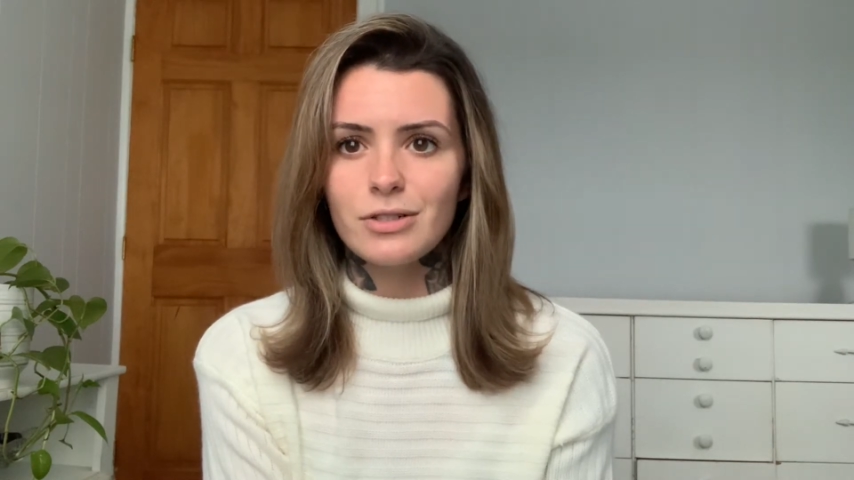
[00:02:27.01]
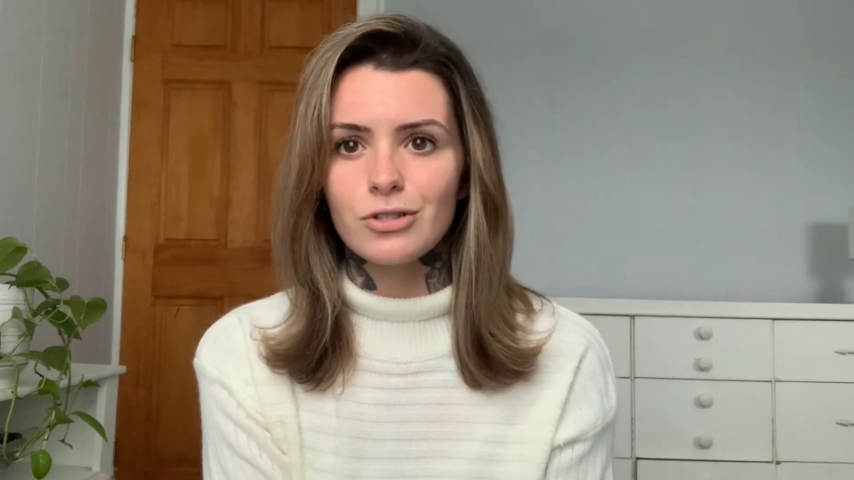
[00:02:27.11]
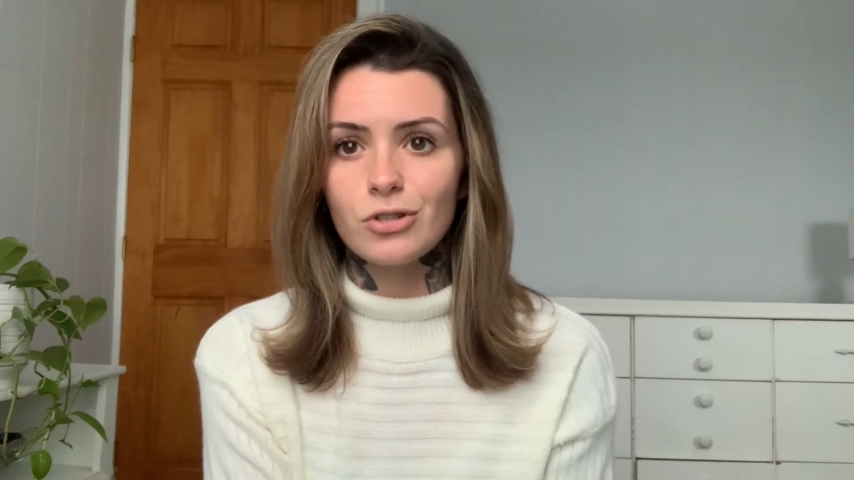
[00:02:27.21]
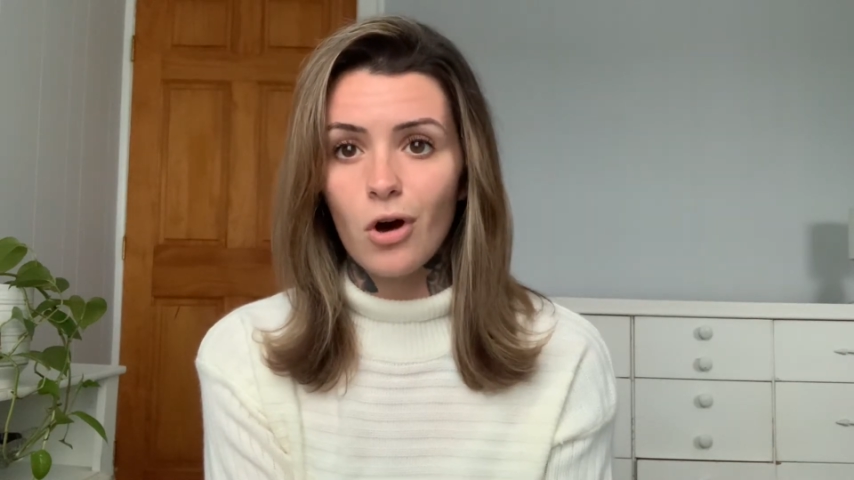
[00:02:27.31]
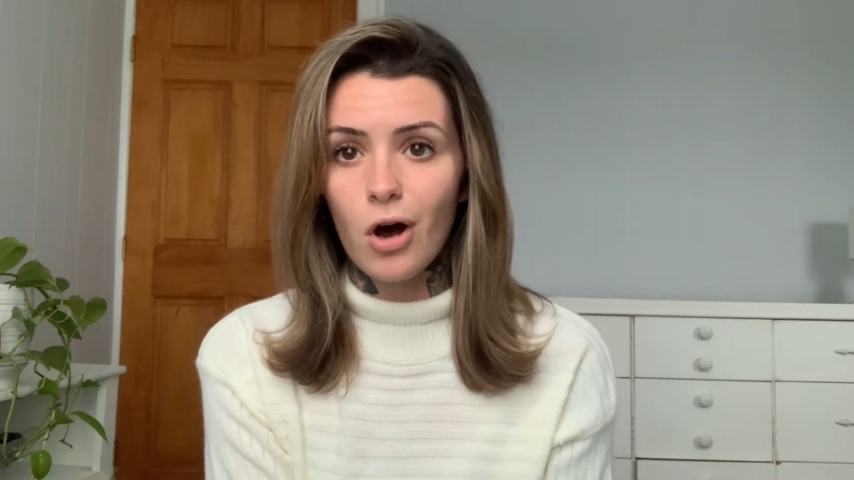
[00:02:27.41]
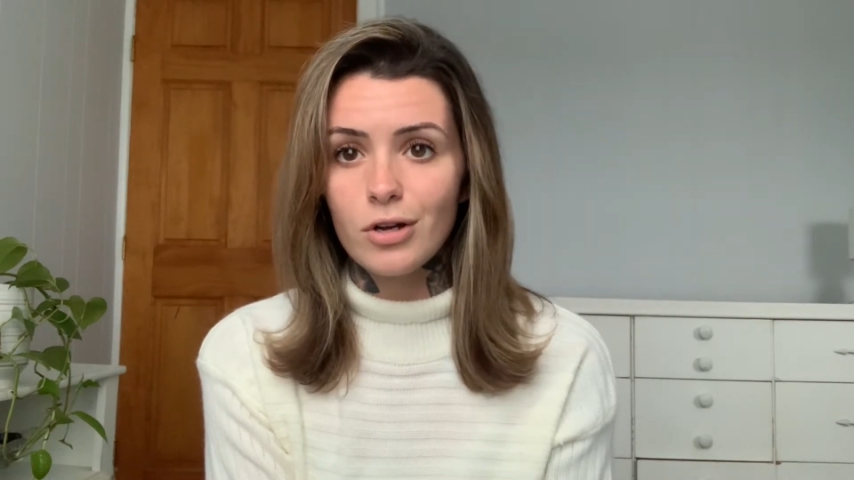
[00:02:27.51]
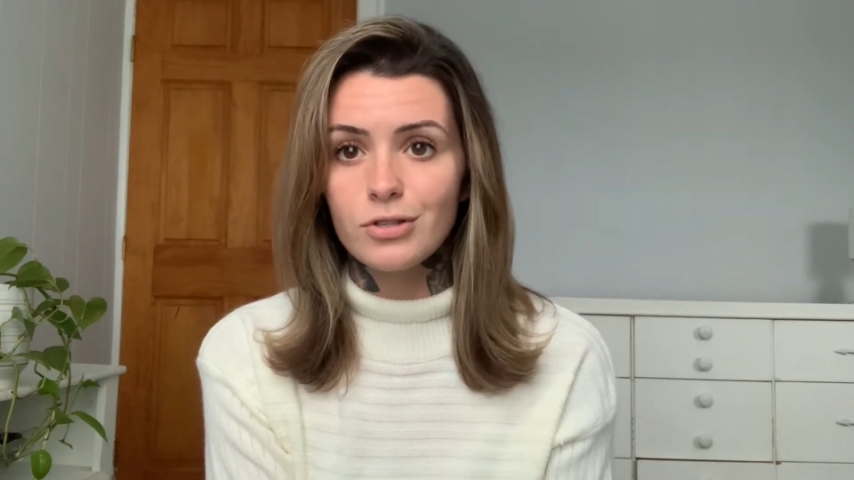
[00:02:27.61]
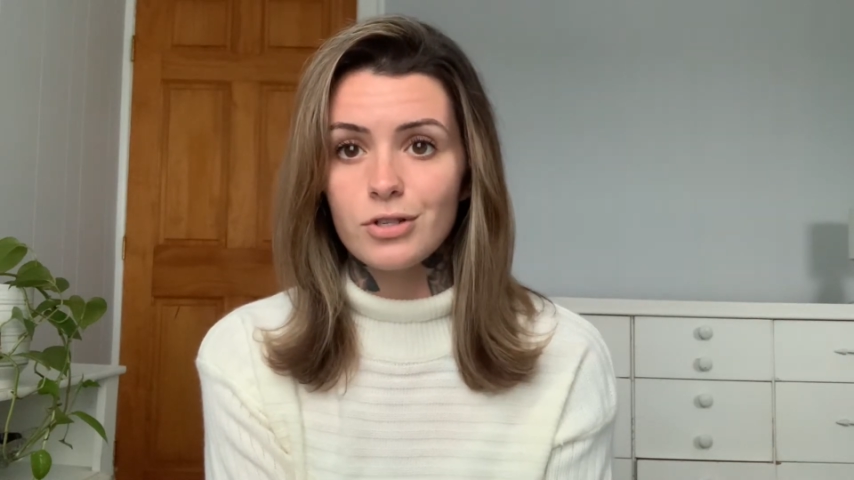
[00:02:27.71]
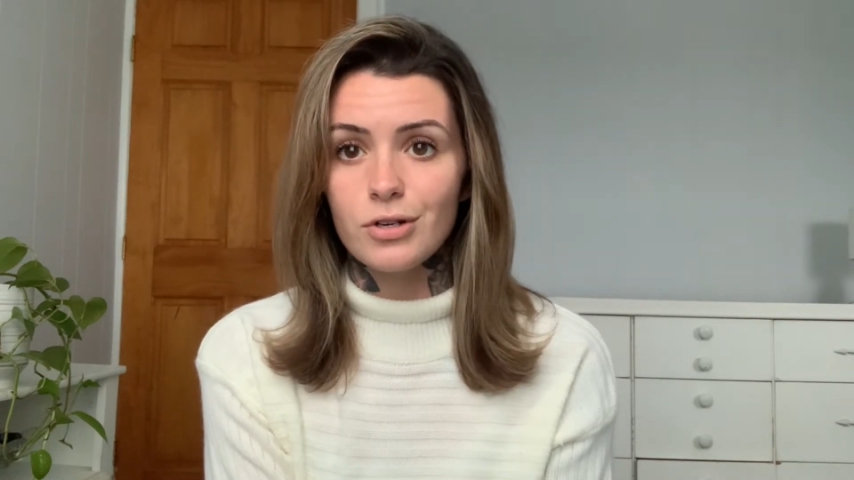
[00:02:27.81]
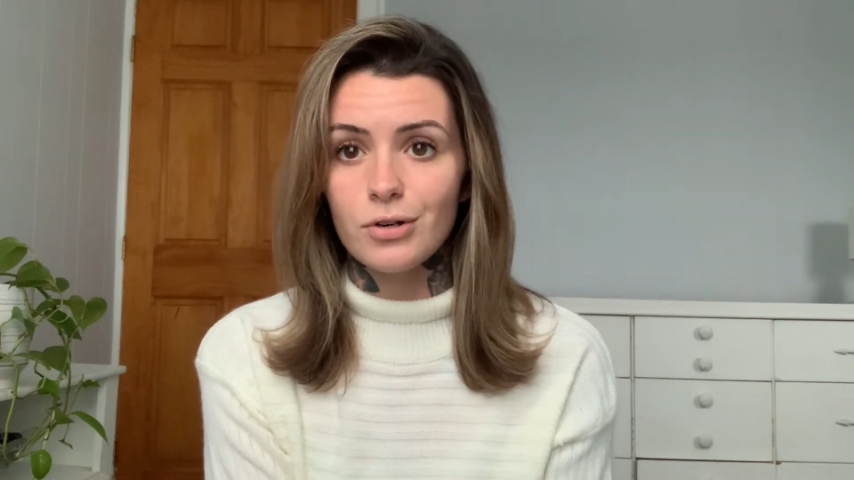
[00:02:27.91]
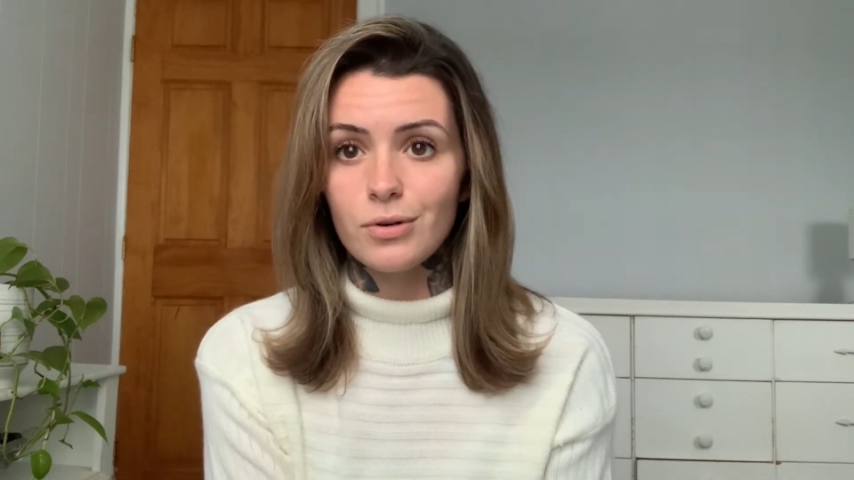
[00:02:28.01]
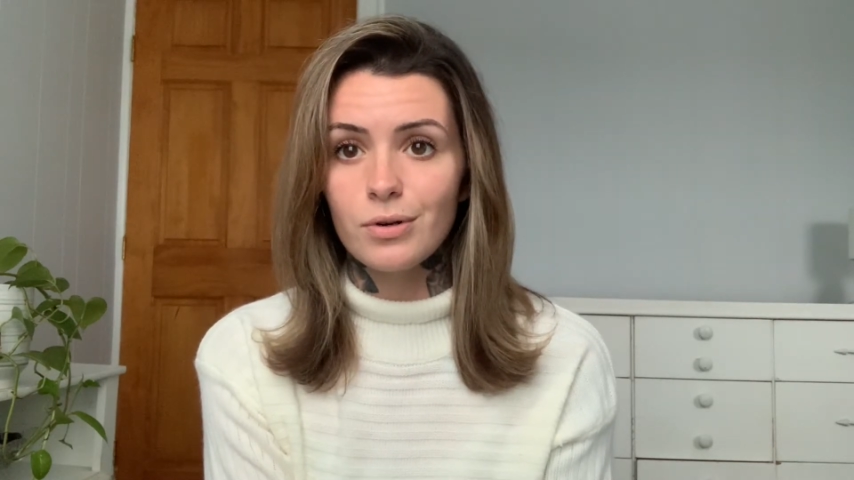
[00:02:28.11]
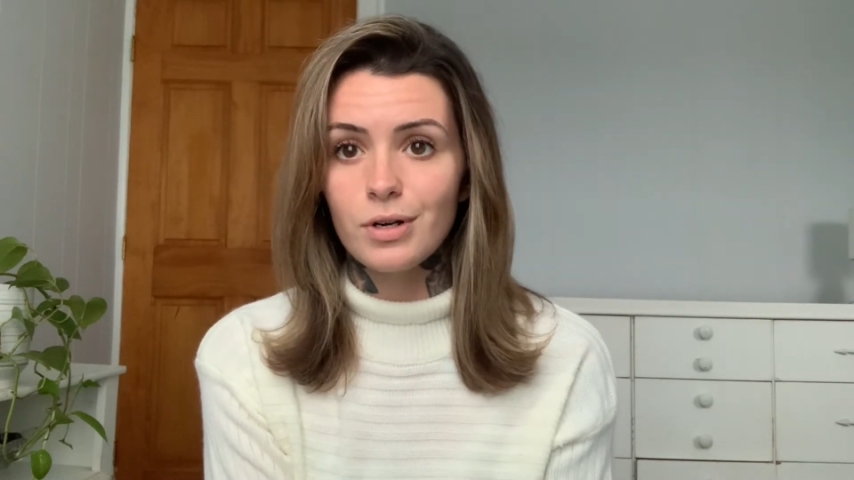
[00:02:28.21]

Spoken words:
to talk to.